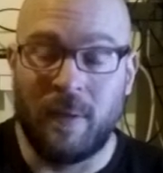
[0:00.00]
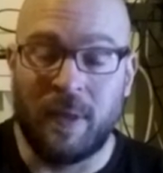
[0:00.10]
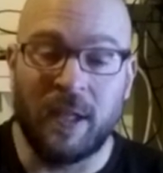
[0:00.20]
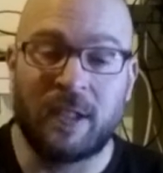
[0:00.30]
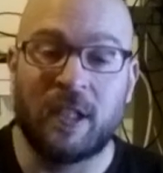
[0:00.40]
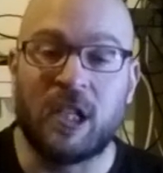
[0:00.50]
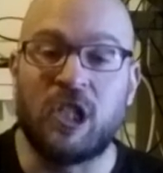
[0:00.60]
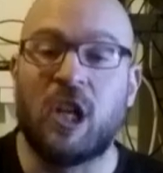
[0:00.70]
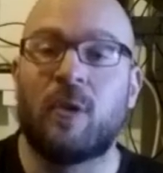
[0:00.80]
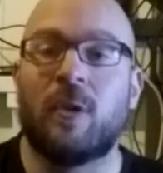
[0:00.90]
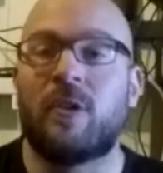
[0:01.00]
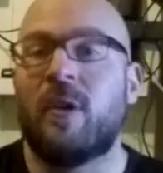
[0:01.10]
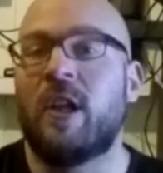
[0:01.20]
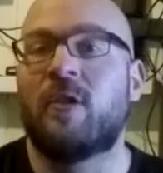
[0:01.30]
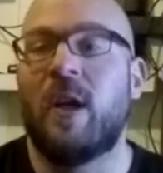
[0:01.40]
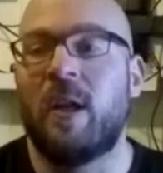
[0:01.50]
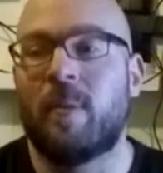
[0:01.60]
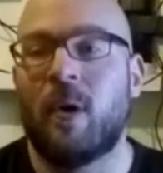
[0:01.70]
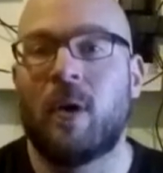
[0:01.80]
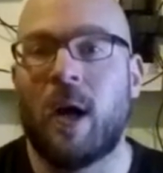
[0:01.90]
This is a general strength training
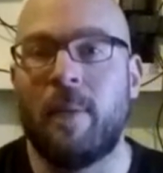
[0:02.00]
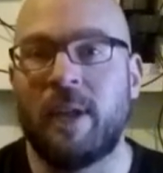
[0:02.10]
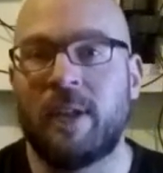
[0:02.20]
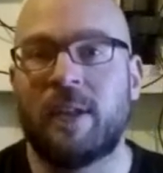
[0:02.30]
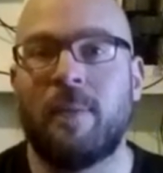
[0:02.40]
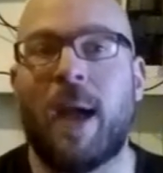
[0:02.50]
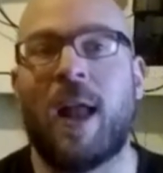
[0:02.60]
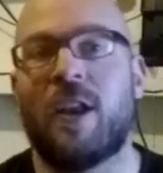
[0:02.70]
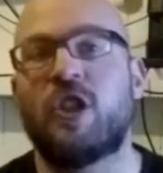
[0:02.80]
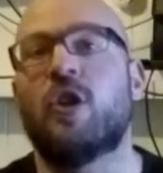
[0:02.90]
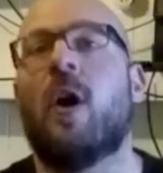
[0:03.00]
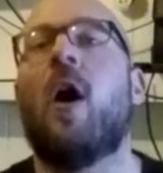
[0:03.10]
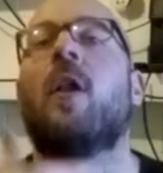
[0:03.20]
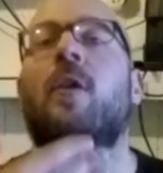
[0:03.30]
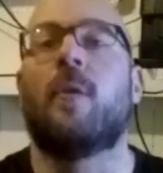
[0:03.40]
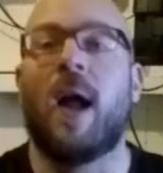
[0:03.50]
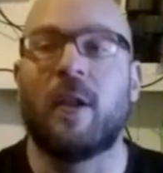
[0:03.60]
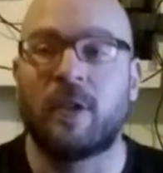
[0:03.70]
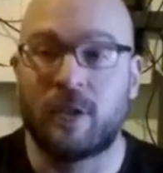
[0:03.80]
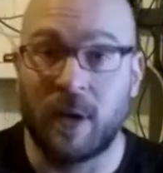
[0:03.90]
program. This is to balance your
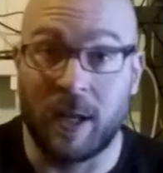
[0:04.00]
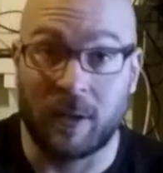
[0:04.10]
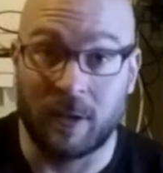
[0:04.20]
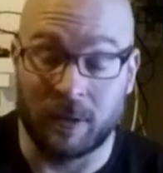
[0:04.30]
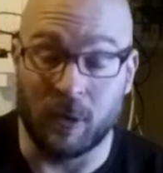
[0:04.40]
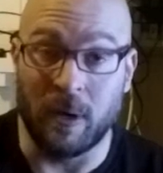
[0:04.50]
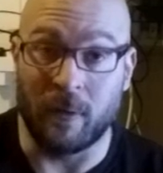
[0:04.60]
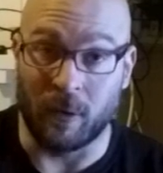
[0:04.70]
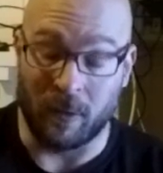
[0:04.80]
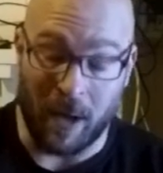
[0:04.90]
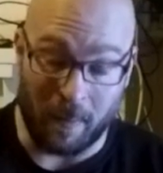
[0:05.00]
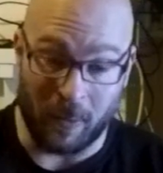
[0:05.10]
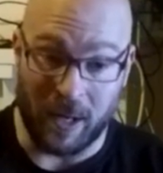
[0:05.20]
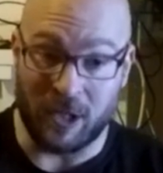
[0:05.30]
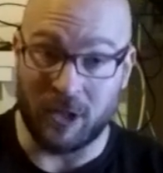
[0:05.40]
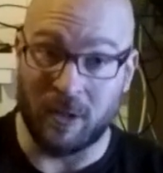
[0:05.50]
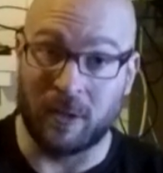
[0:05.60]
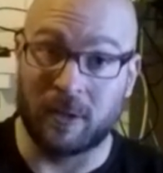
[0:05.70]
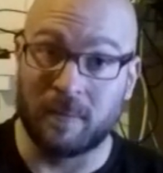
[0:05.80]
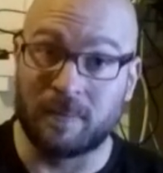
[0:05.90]
all-around strength through different rep
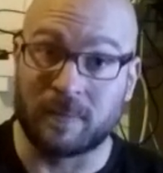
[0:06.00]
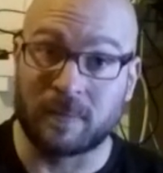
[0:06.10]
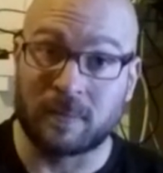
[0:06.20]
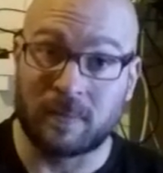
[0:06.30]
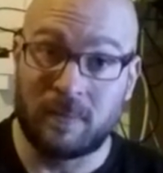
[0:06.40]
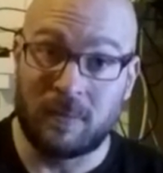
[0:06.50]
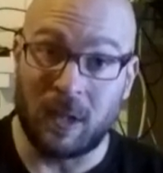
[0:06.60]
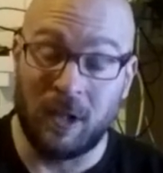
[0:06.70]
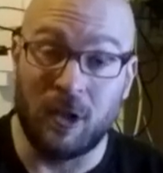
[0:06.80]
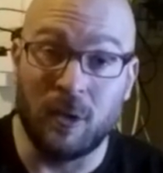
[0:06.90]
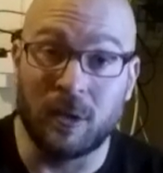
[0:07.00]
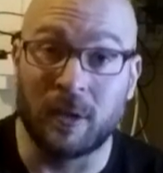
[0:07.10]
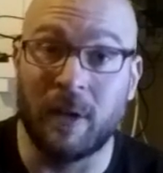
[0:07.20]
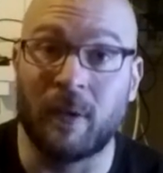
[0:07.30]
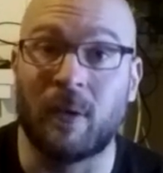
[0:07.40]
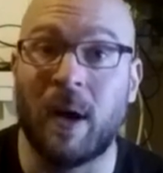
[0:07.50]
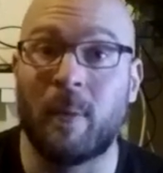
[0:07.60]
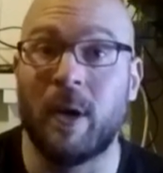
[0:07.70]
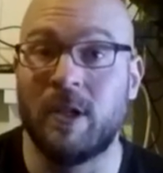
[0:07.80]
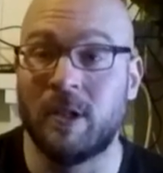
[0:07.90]
ranges, to use those different rep
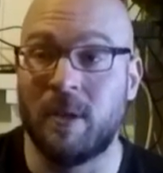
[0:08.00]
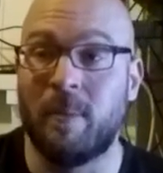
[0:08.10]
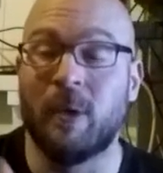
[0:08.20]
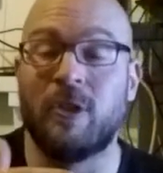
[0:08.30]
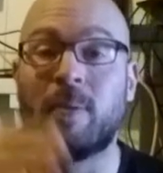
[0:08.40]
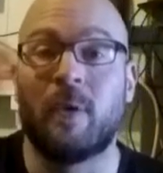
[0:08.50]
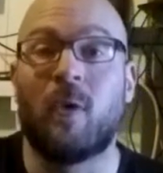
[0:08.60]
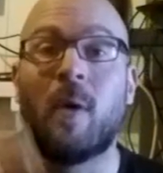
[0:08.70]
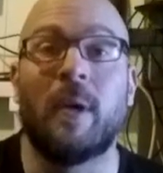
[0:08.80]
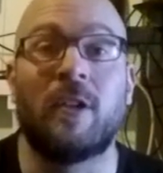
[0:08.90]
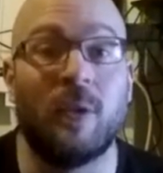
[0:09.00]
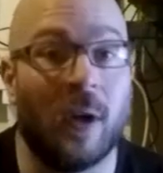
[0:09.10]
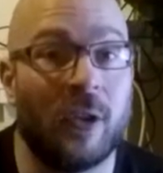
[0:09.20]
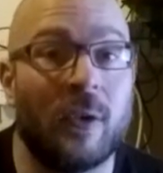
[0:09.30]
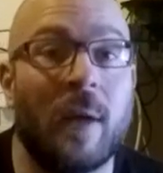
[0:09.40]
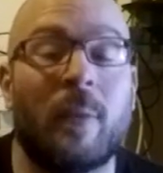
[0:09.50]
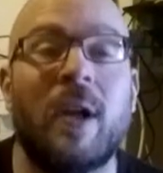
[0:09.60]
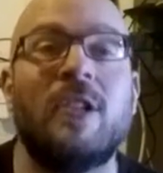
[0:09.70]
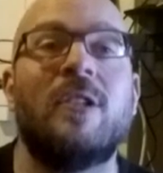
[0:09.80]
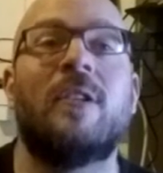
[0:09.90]
ranges to build your performance through other rep
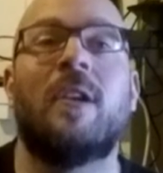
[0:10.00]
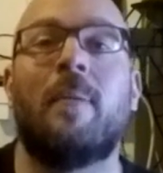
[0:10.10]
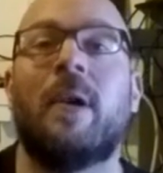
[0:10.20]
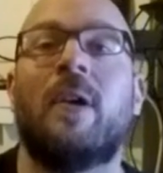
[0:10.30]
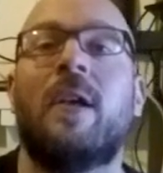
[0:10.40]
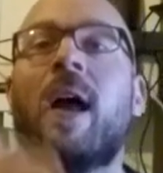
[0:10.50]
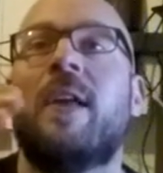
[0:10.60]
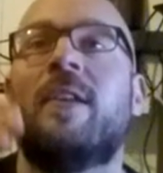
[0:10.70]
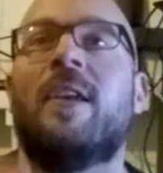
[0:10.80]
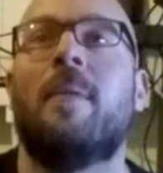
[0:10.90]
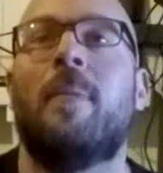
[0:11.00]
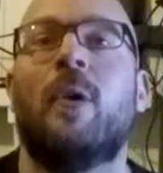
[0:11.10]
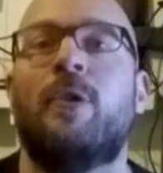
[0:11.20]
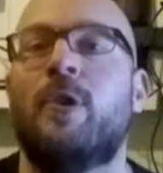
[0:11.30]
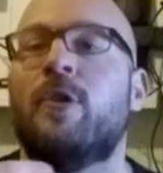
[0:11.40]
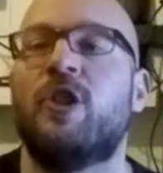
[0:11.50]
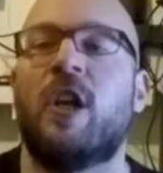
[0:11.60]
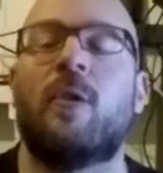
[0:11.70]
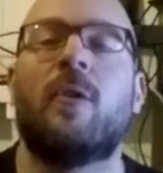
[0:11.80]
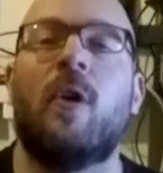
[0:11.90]
ranges, and to periodize it and to build your
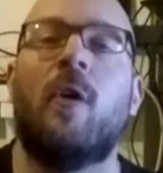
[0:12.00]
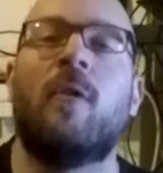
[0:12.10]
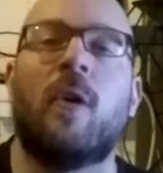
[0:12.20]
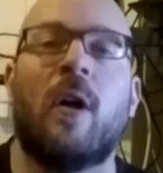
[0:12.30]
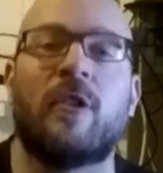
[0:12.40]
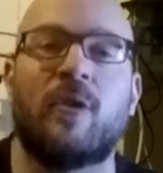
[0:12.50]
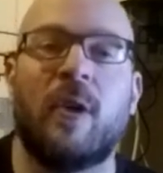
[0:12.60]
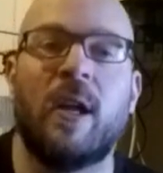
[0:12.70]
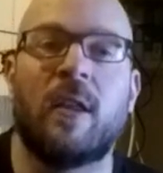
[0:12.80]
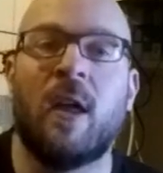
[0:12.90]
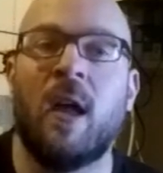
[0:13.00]
general overall strength